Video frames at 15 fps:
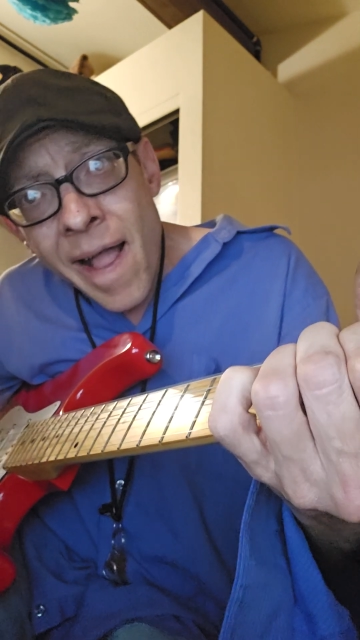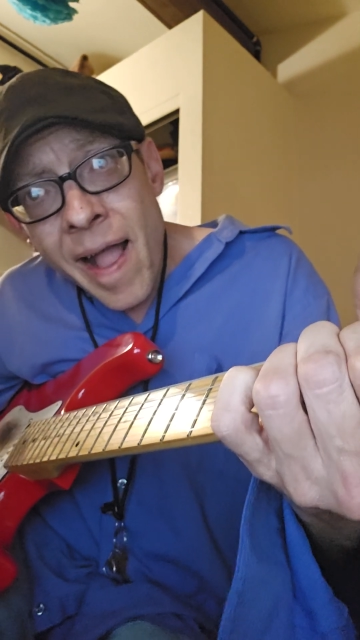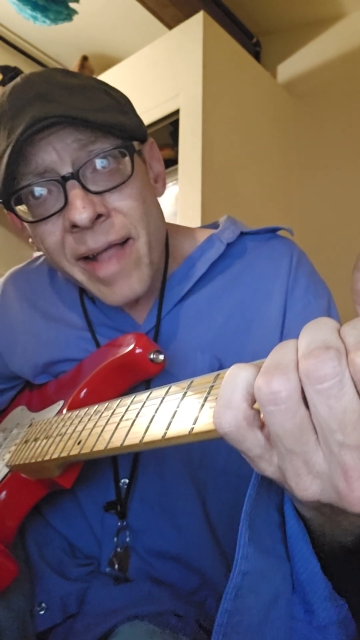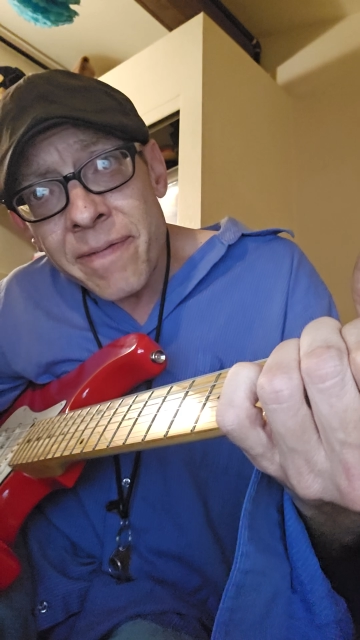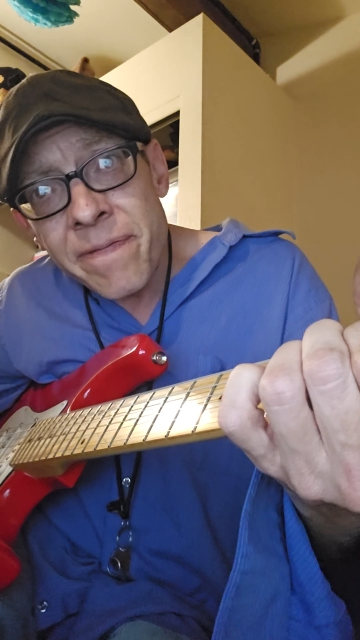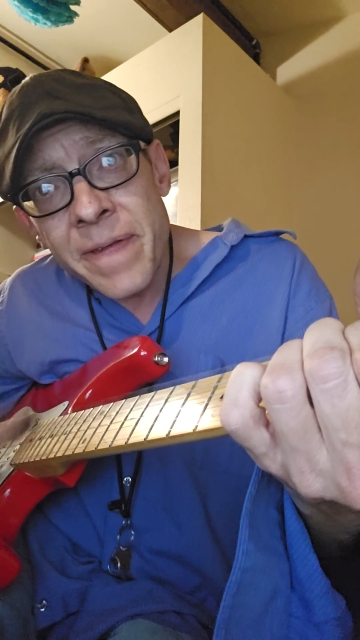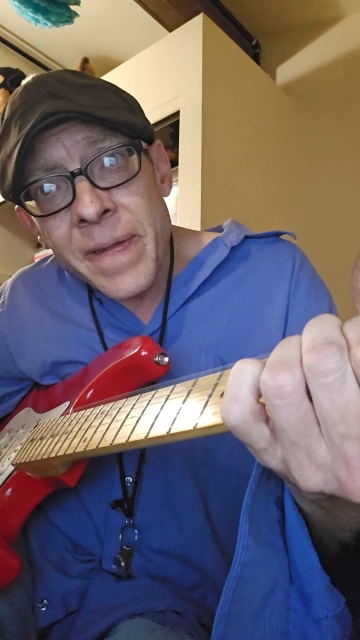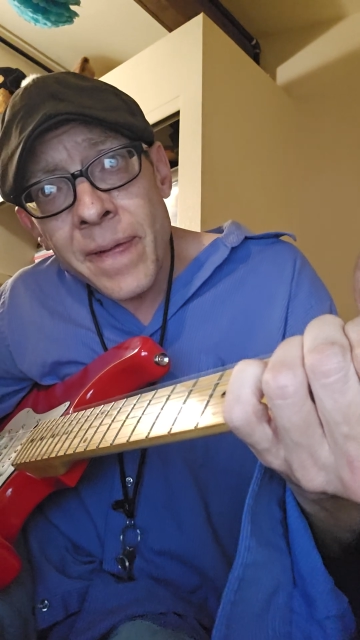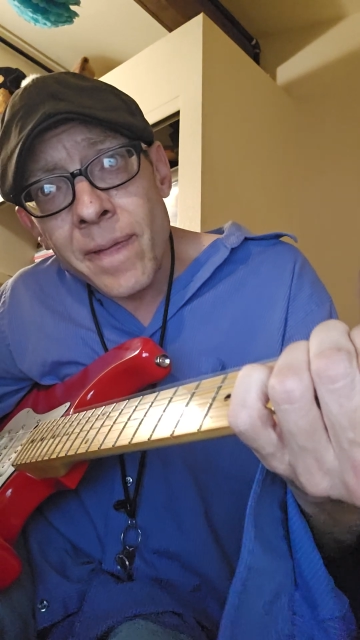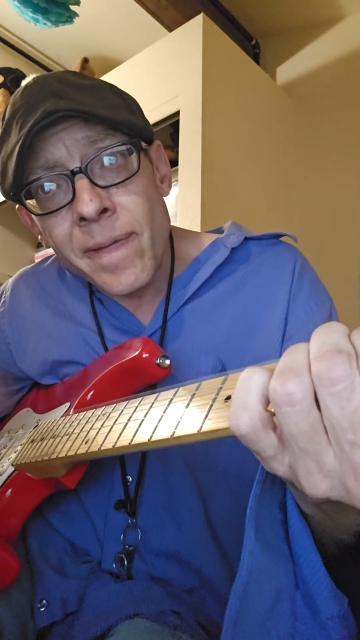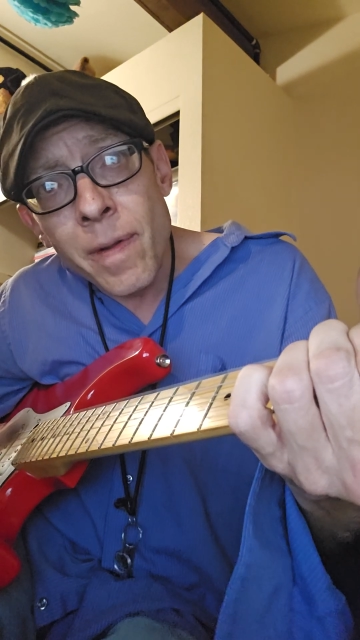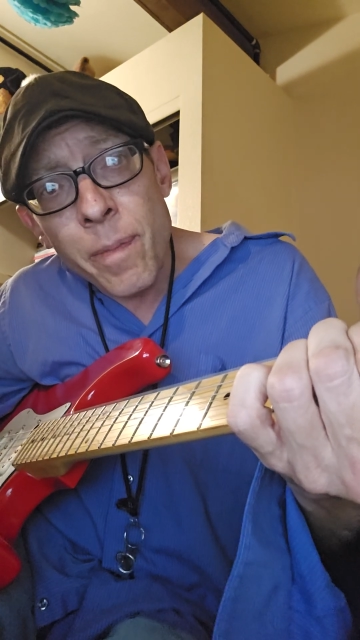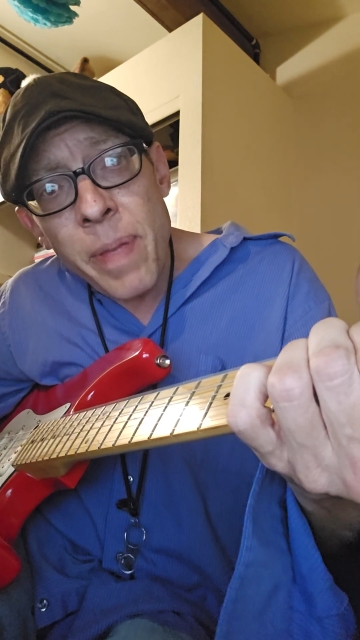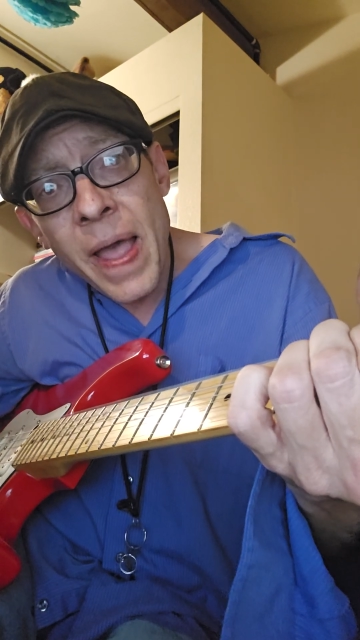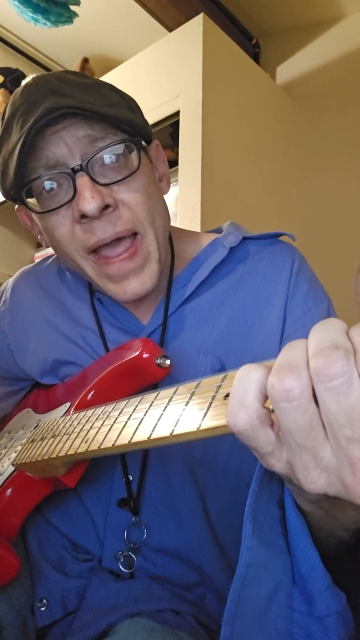And feel
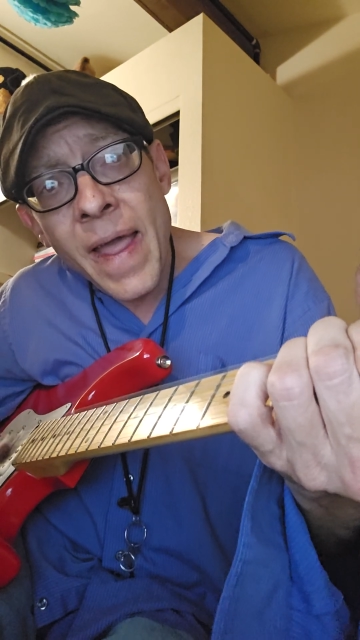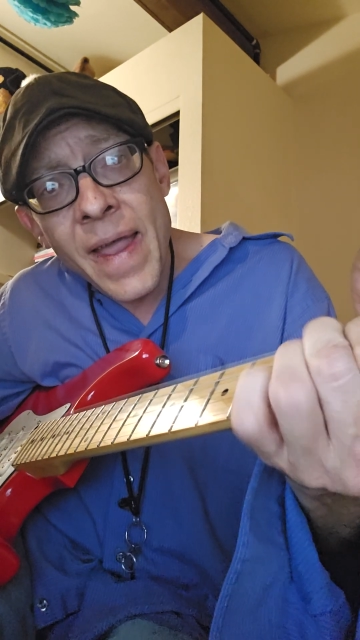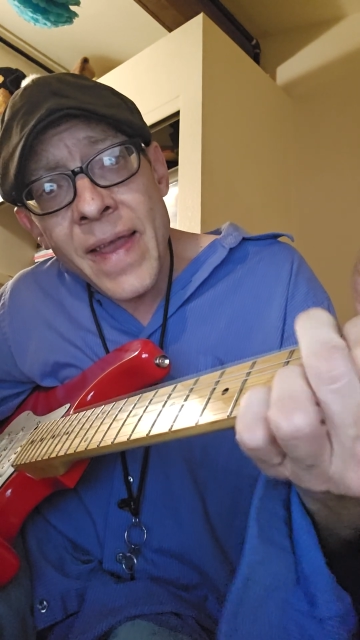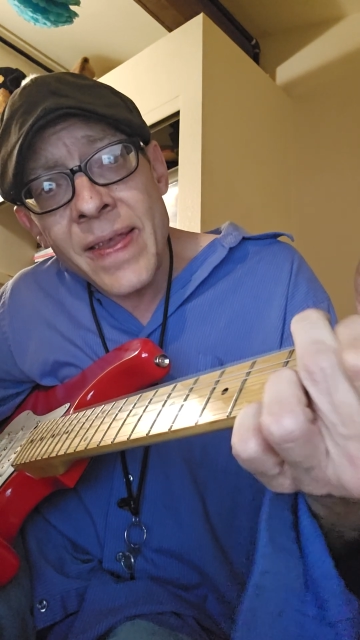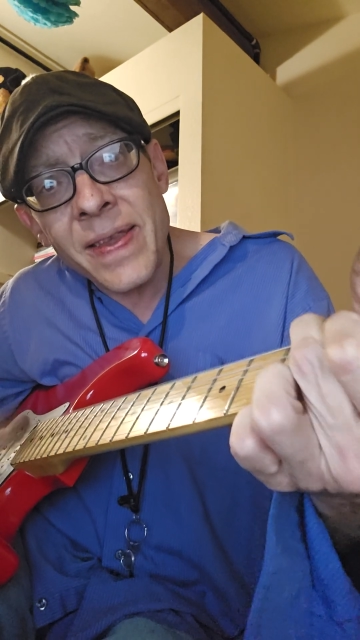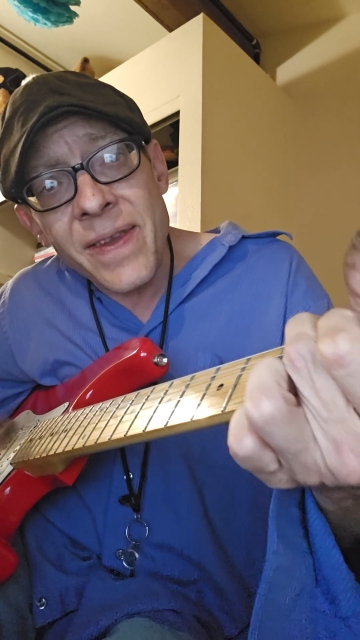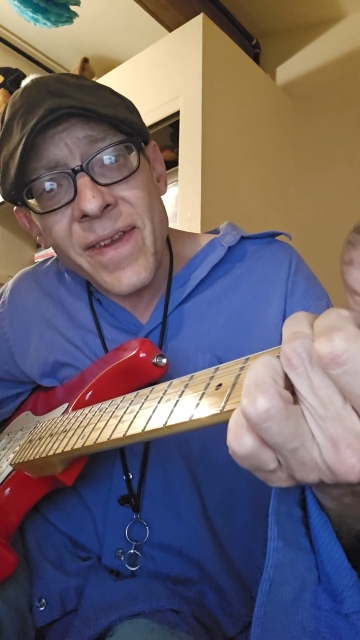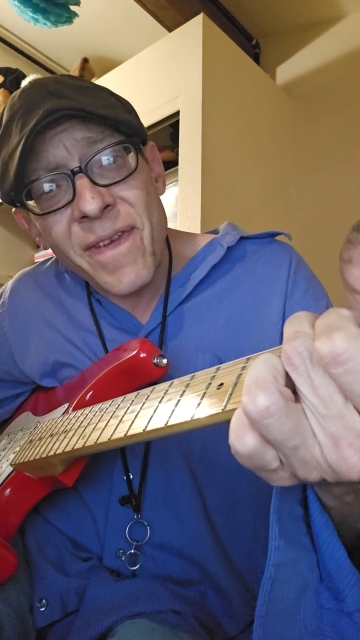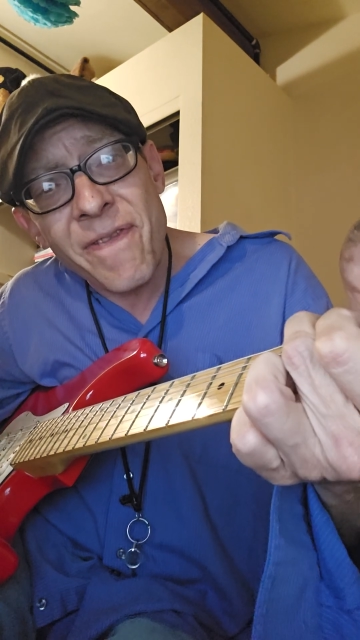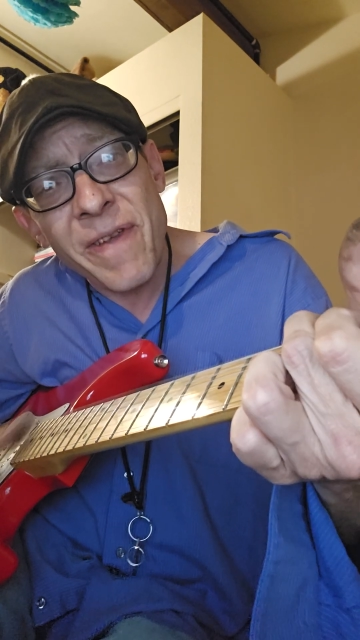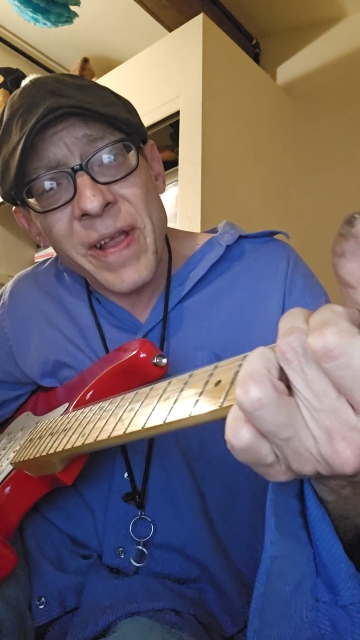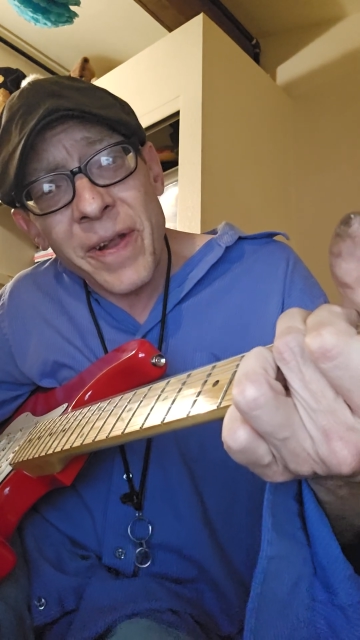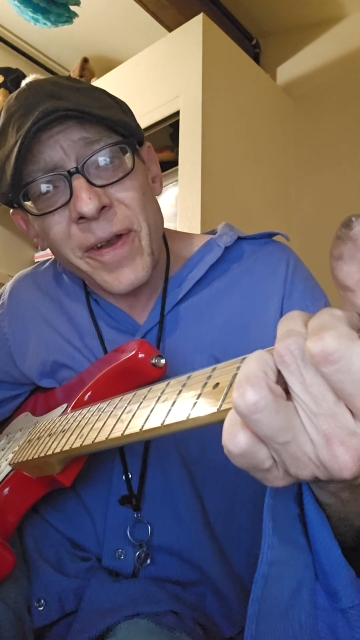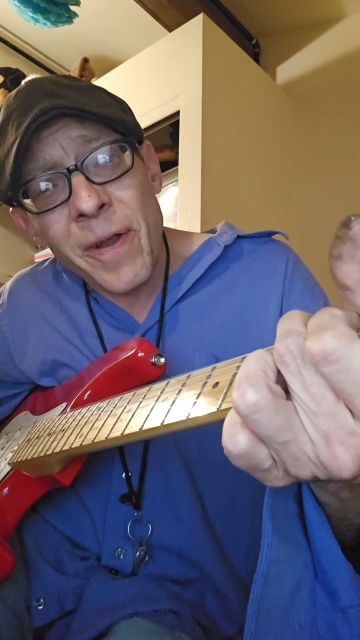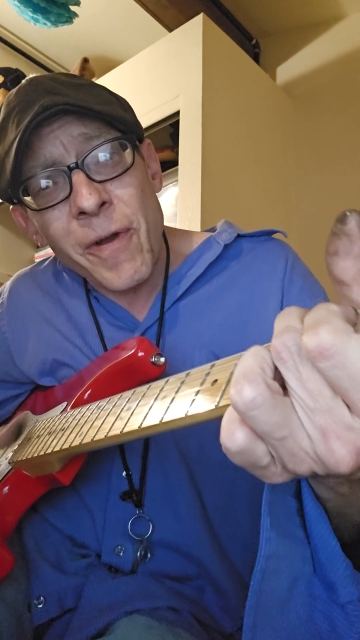no pain, you
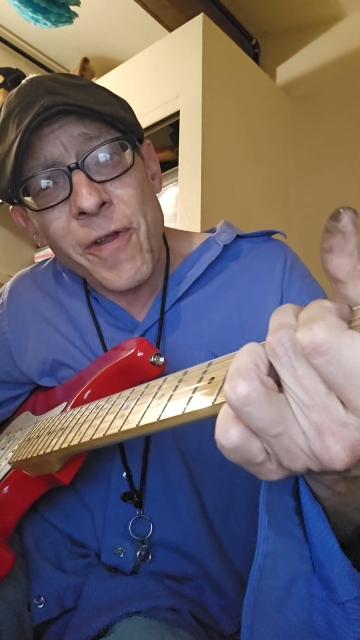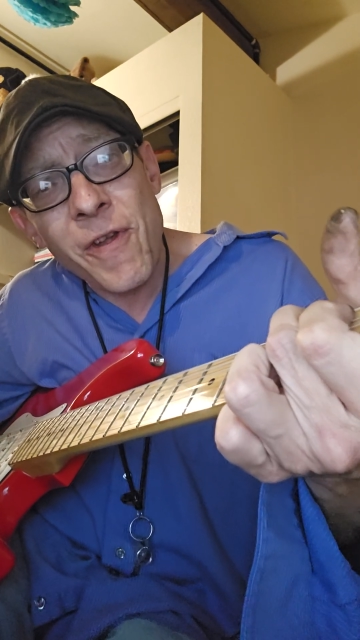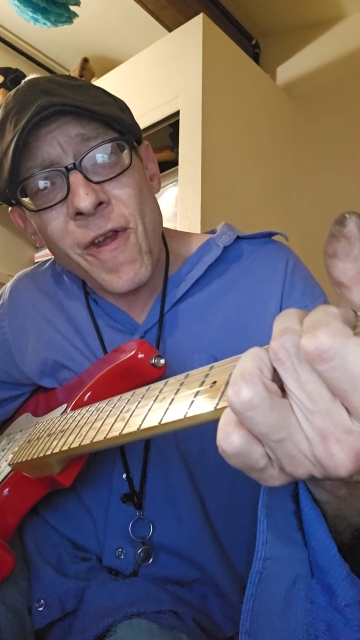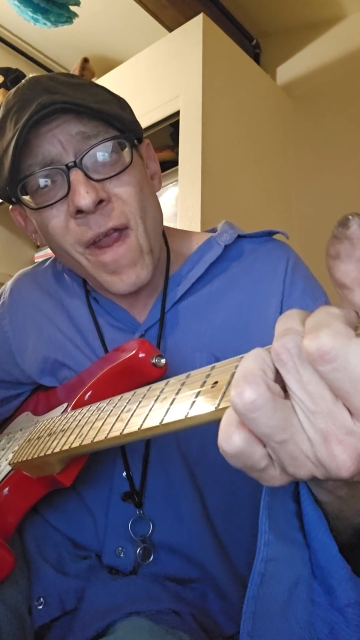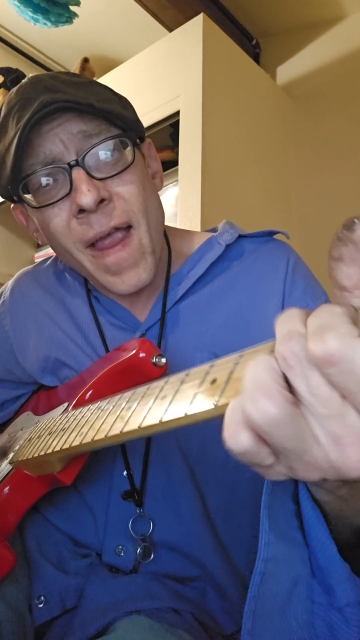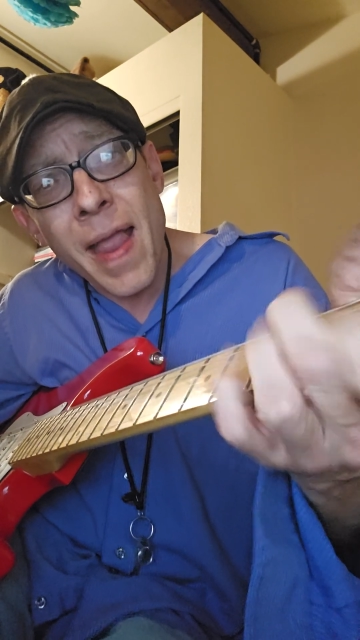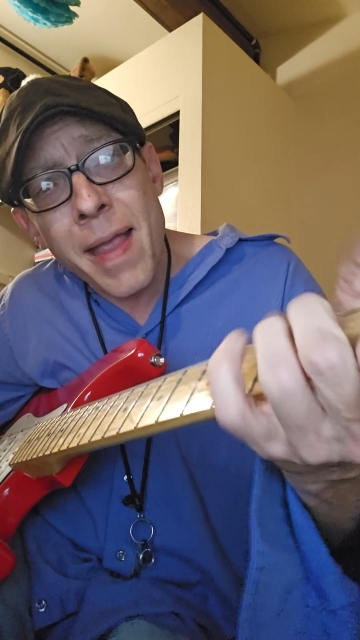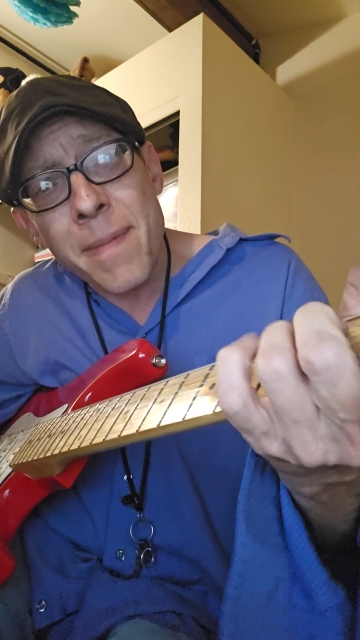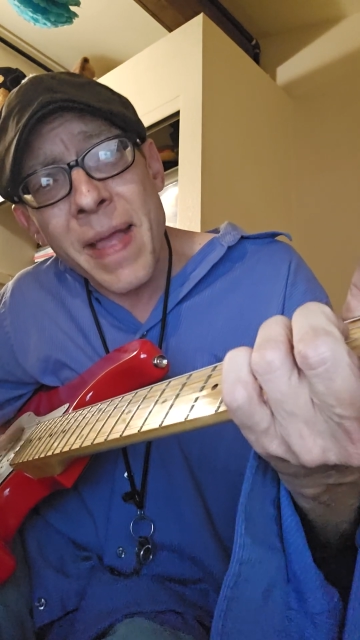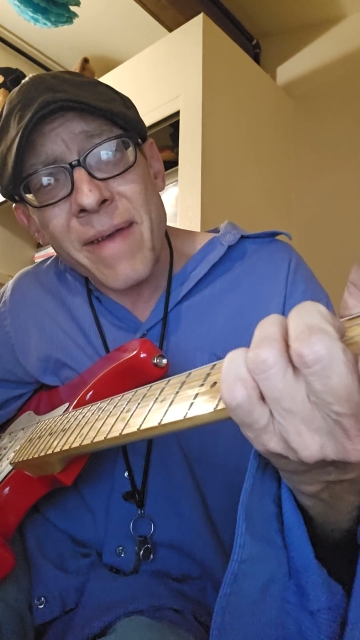feel no shame.